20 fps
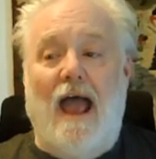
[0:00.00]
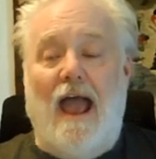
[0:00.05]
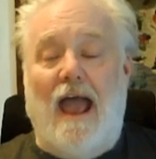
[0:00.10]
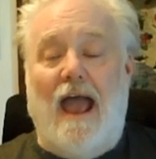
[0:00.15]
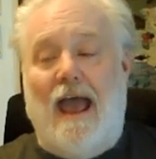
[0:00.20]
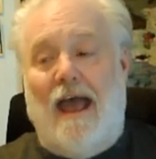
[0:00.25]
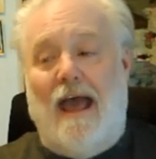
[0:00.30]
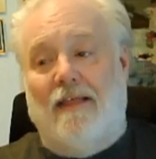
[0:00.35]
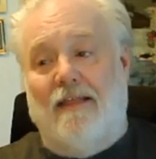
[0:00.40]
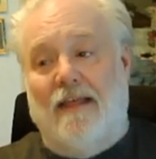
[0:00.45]

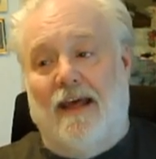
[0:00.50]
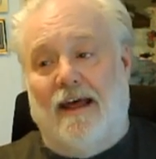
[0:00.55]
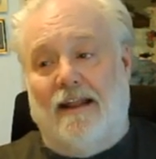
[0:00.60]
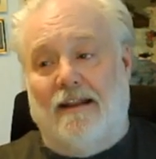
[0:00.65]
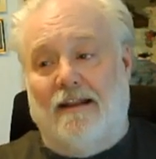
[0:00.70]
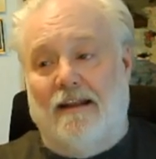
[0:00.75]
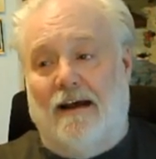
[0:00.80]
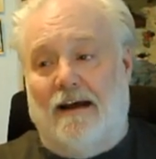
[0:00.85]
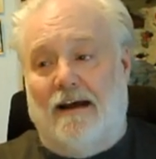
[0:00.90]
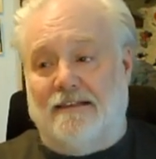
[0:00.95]
And
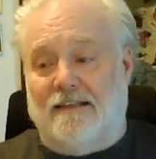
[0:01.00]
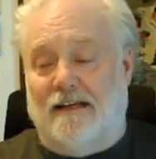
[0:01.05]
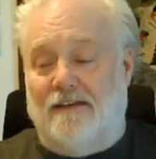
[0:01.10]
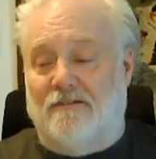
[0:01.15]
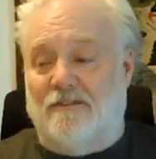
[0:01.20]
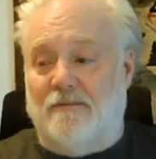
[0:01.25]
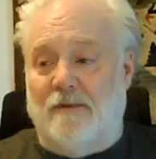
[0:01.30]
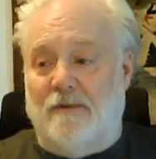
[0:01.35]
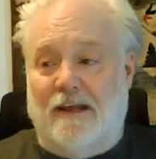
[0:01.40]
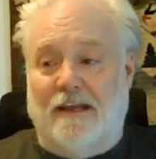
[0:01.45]
then, as
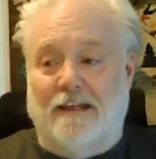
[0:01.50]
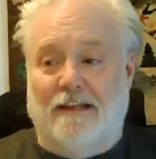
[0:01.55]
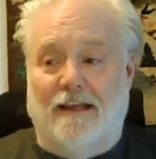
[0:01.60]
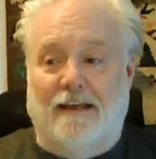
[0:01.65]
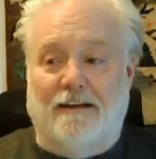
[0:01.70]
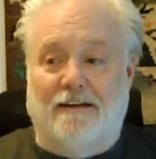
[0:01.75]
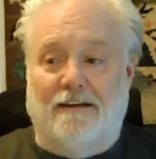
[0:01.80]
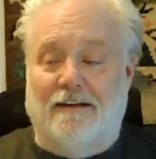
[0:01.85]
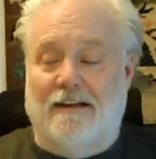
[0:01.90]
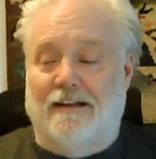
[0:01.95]
I've
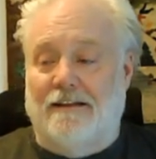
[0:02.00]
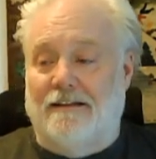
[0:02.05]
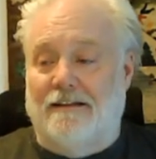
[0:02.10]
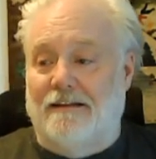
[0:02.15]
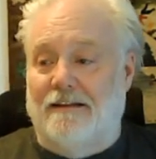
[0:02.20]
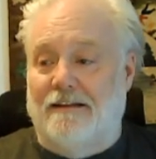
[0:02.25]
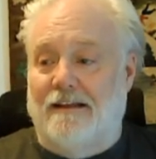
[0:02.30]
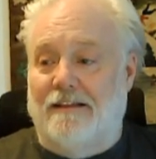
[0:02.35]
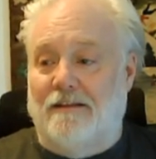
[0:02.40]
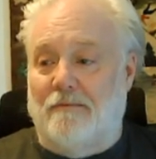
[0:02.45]
speculated
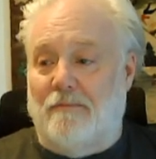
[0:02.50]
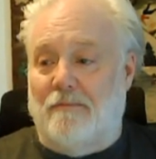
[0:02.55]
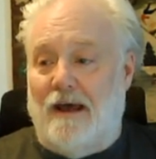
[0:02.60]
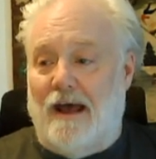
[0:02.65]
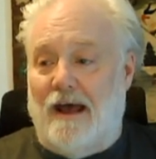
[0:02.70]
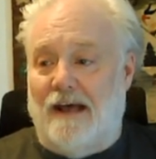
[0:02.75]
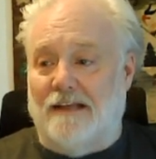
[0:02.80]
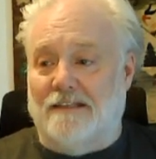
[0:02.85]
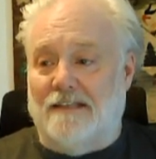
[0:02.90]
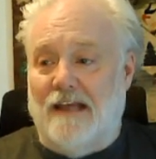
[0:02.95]
in, in the
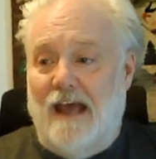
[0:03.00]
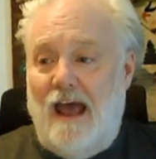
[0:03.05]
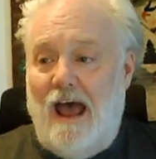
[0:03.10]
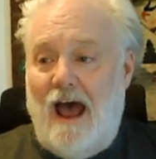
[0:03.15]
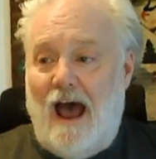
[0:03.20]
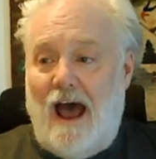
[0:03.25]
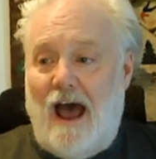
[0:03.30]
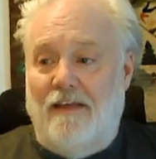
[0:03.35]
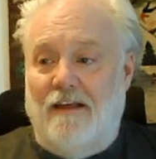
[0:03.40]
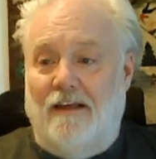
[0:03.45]
past,
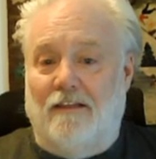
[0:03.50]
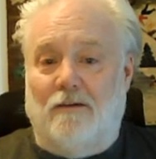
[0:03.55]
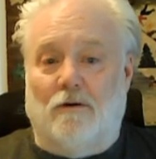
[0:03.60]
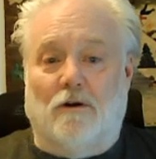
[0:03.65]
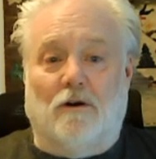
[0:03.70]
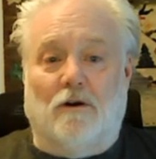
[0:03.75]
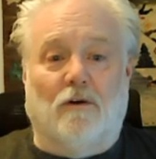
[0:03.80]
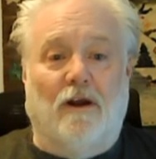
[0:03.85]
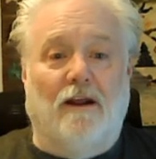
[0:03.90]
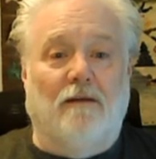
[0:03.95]
I think there
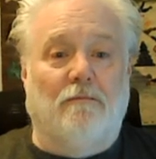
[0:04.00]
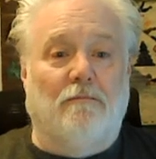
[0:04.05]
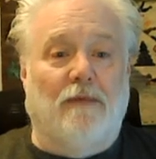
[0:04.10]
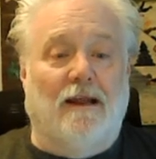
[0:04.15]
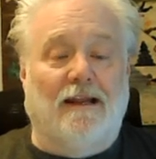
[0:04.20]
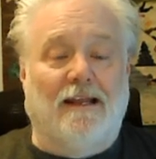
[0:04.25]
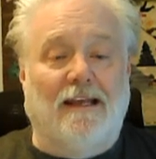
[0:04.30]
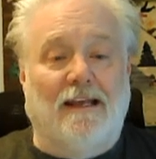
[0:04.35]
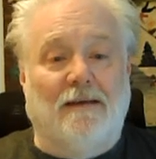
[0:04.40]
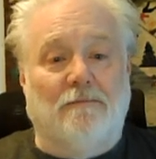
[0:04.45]
were a great
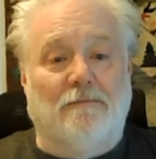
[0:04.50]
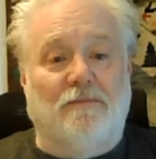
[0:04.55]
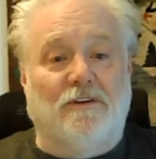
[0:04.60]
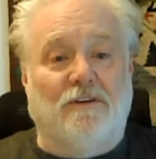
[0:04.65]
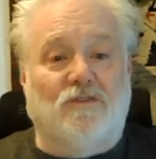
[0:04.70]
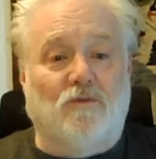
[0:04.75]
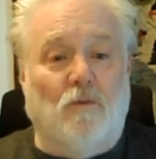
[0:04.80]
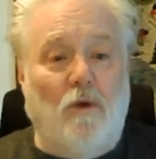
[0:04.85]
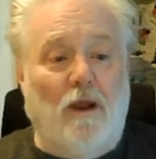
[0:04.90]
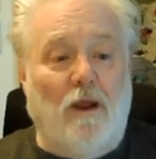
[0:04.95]
many in
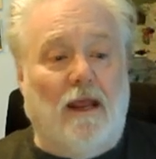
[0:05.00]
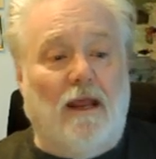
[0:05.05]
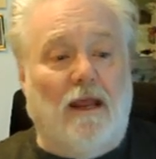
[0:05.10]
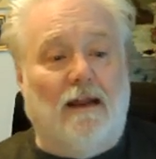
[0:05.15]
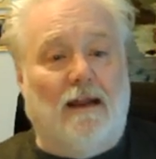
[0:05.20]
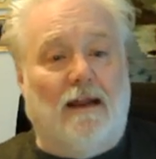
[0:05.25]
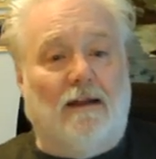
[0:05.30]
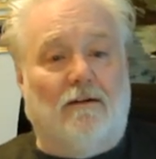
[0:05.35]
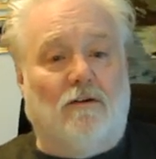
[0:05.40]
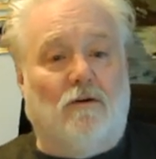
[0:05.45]

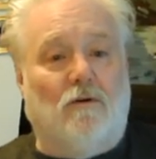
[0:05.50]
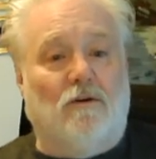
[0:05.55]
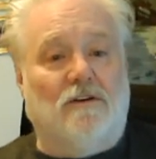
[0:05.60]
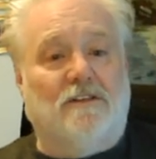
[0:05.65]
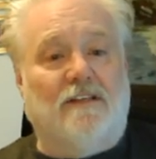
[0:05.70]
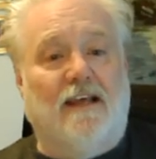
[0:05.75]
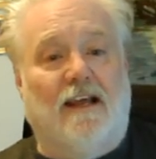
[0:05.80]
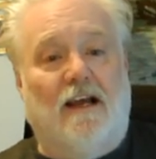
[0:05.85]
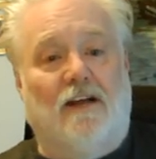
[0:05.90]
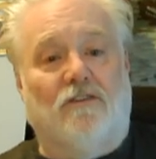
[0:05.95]
between, and of
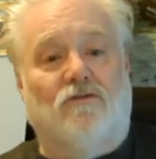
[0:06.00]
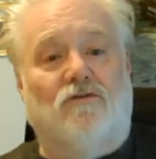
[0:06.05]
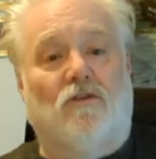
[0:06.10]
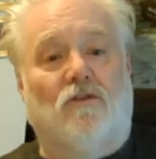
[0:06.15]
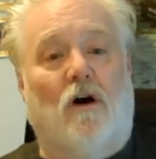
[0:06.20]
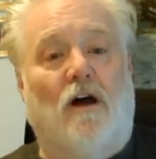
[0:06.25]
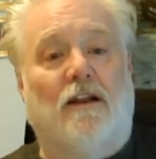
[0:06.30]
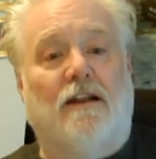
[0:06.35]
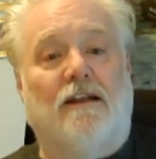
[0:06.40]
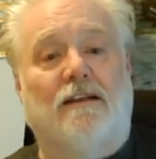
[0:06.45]
course they got
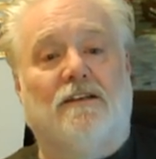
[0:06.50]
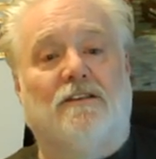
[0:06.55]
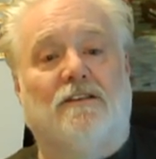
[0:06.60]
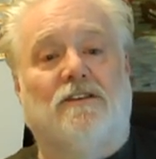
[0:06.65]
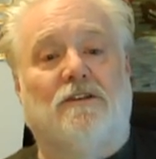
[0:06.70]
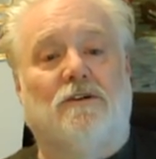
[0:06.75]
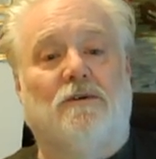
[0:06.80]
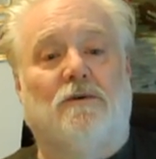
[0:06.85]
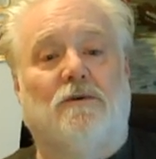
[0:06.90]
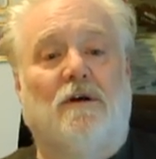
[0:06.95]
drawn
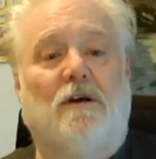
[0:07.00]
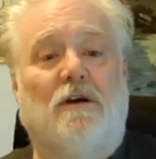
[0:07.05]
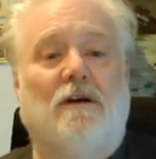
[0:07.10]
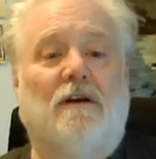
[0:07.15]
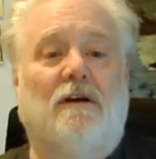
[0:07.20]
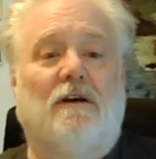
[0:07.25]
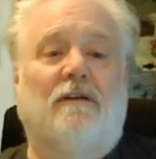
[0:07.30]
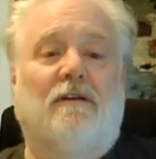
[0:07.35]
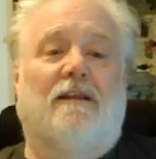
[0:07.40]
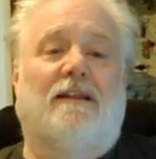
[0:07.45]
into
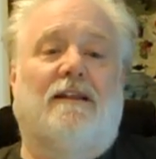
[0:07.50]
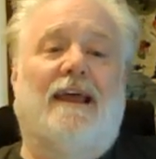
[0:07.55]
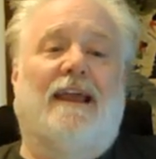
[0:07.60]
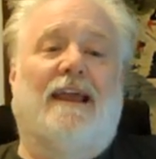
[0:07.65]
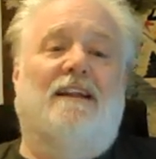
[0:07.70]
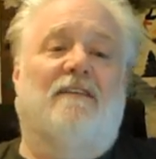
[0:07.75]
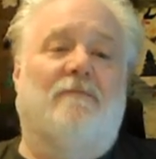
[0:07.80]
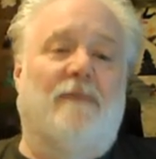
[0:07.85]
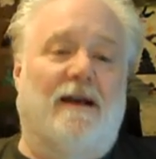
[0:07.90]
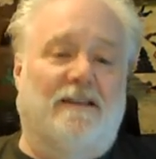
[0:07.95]
the
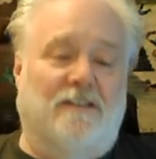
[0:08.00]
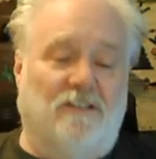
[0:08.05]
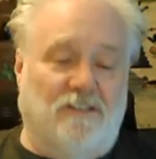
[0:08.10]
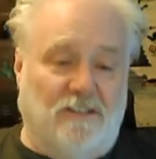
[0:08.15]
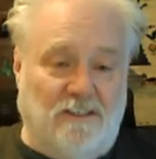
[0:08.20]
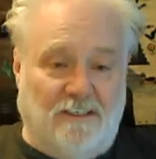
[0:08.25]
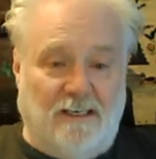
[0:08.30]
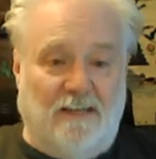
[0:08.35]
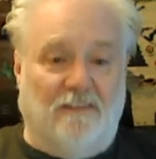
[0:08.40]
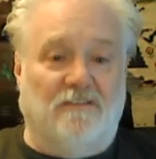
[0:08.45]
negative message
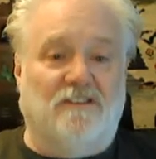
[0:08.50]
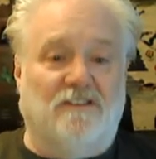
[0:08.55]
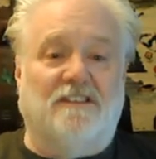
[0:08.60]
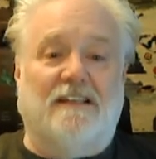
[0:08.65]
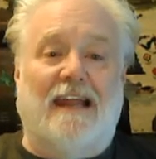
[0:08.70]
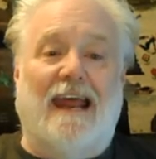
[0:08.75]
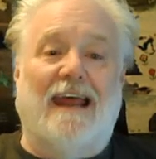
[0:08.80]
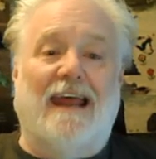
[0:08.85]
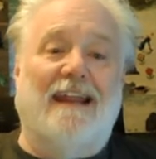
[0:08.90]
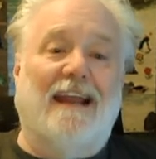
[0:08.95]
instead of
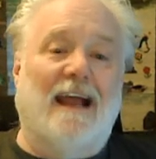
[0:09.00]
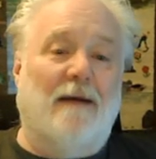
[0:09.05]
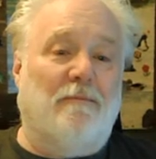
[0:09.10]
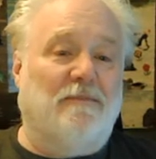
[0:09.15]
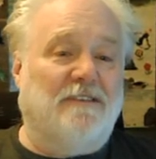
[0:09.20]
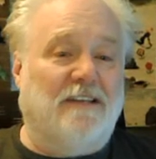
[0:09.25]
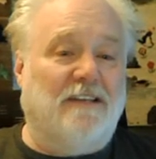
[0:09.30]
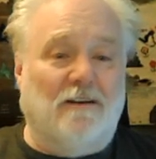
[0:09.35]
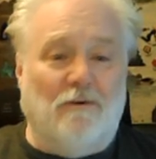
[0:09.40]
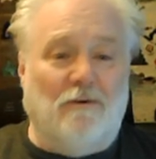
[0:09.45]
standing up
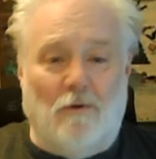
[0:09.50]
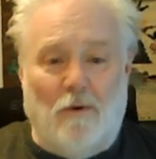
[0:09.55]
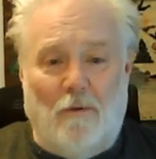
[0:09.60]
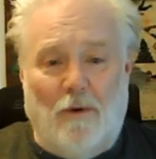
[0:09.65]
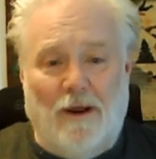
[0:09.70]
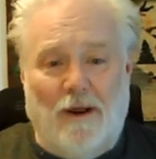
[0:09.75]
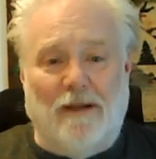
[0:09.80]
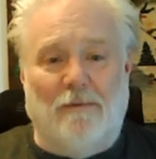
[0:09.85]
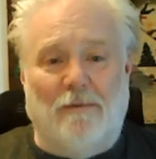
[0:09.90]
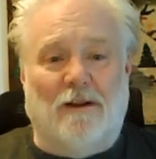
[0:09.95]
and saying, "Oh, well,
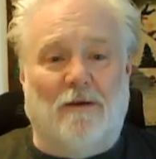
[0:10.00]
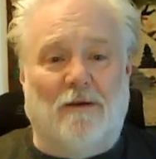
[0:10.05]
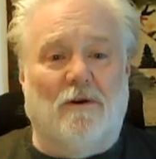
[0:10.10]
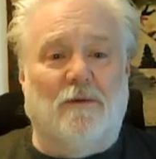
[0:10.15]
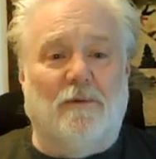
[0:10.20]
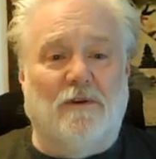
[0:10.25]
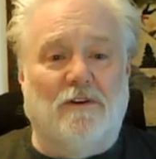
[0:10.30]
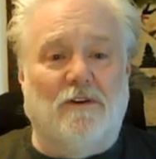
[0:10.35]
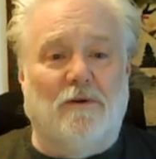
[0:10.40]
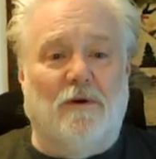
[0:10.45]
wait a minute, what
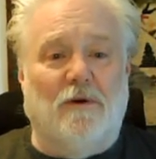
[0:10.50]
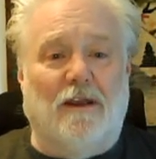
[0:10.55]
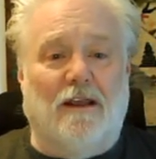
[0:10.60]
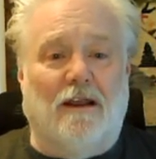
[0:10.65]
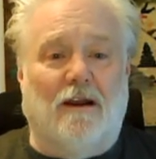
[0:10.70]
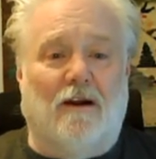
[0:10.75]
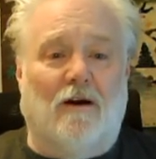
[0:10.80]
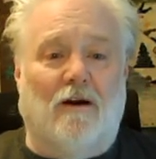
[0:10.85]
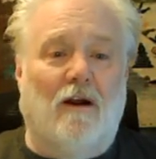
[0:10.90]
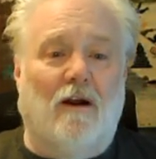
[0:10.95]
are we doing
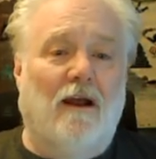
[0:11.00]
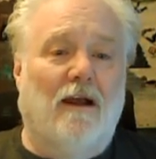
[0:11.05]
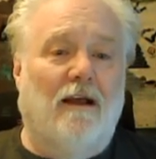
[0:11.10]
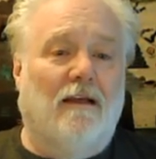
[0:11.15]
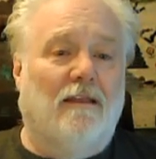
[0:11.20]
here?"